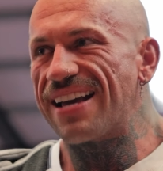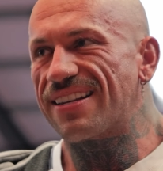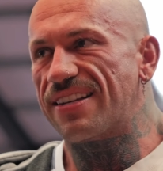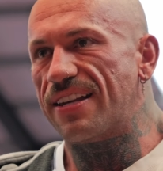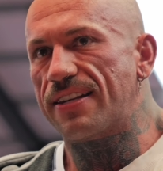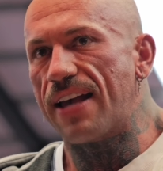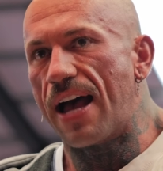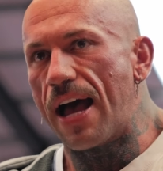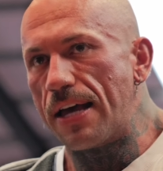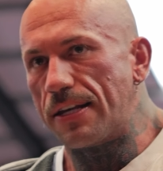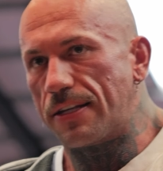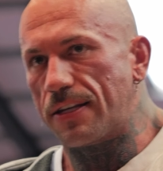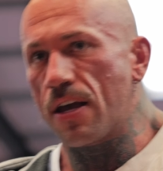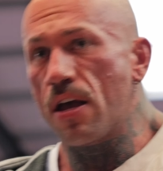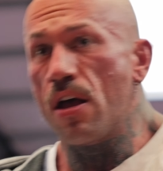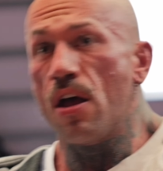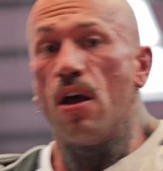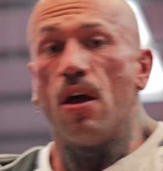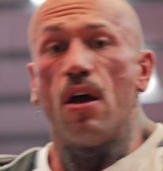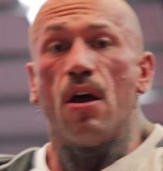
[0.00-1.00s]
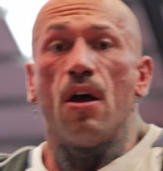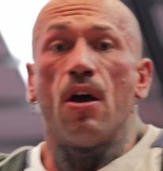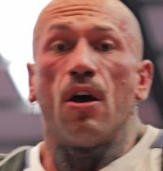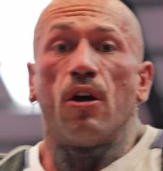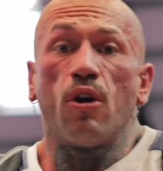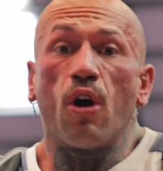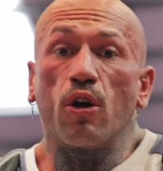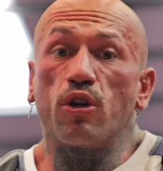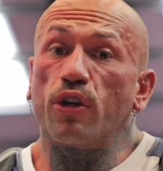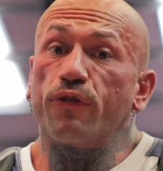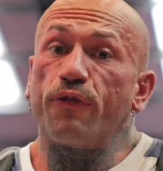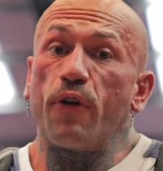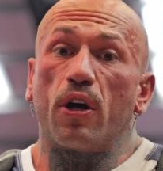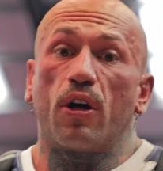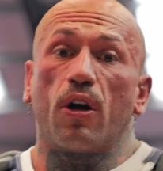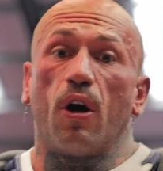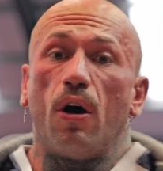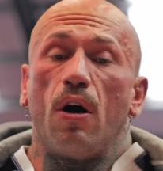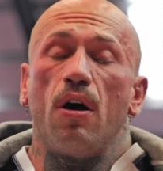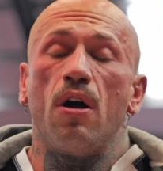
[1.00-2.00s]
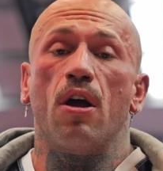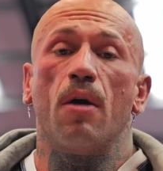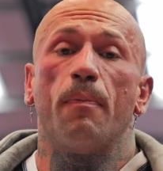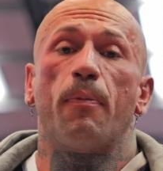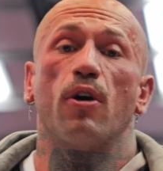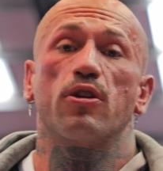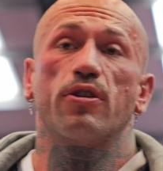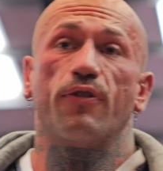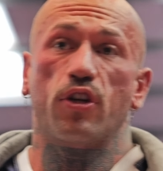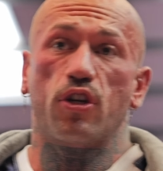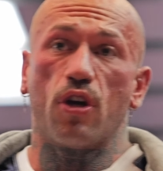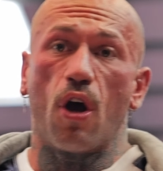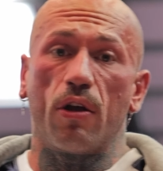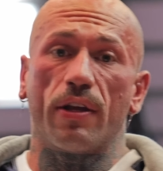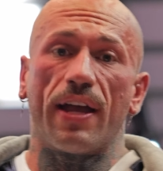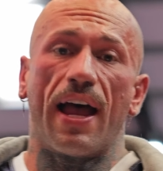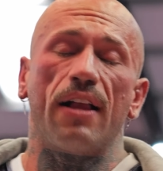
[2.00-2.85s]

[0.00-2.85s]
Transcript: exercise, not just for your core, but also shoulder